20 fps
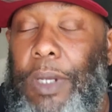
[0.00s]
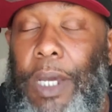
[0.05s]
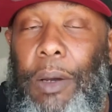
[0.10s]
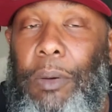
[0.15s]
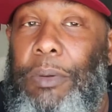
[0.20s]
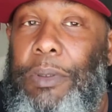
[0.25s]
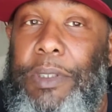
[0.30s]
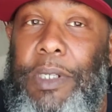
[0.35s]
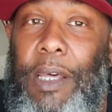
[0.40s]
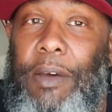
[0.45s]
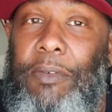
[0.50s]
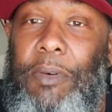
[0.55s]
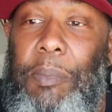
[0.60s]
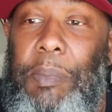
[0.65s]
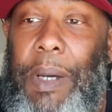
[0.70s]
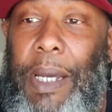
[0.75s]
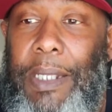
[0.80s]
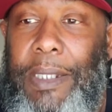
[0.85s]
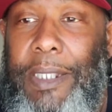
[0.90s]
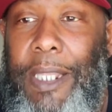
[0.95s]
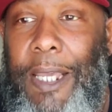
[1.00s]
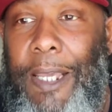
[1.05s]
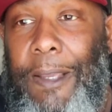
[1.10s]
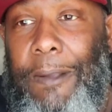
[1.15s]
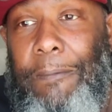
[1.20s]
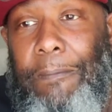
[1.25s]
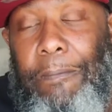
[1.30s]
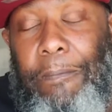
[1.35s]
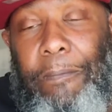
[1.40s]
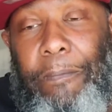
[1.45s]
That was never my thing.